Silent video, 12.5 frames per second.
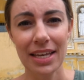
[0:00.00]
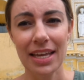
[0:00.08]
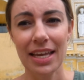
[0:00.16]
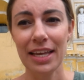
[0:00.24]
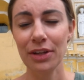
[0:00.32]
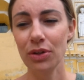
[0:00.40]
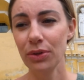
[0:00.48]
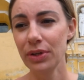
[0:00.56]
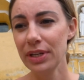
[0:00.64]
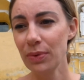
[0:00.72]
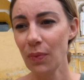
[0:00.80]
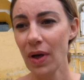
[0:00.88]

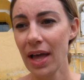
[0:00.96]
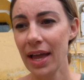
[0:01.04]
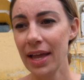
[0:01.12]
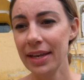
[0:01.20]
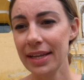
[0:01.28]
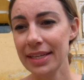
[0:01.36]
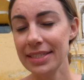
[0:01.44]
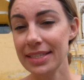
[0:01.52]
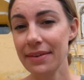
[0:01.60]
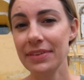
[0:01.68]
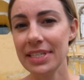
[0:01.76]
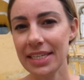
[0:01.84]
including one in
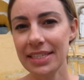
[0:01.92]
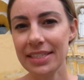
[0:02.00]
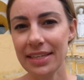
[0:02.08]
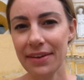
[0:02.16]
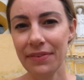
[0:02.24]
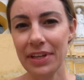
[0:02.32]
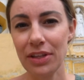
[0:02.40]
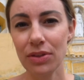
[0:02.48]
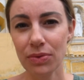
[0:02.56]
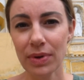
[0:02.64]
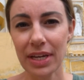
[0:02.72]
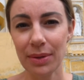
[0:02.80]

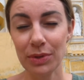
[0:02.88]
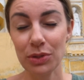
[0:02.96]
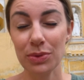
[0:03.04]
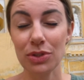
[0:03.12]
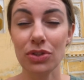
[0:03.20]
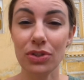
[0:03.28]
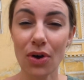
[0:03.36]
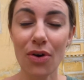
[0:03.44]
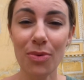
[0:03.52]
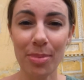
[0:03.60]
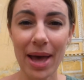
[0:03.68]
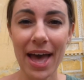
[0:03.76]
1773, which was
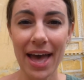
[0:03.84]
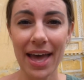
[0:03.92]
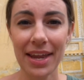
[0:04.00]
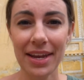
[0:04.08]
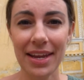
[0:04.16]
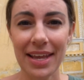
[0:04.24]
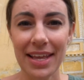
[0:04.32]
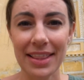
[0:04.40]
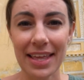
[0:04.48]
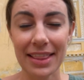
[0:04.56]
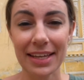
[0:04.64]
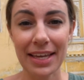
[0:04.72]
so bad
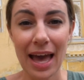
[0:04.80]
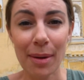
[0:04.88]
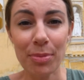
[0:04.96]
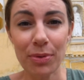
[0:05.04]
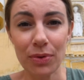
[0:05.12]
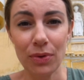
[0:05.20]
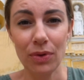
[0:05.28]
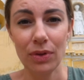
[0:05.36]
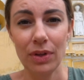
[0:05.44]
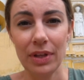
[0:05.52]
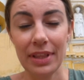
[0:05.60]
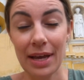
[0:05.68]
that the capital,
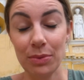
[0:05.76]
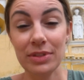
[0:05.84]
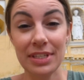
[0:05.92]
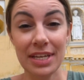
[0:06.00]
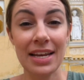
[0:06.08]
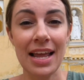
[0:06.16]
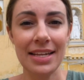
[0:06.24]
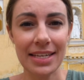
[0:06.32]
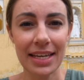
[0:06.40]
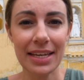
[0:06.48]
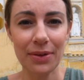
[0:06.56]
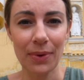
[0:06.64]
that was then
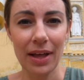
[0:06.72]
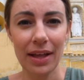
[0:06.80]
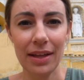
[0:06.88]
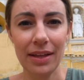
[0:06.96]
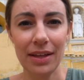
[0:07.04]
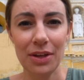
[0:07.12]
Antigua,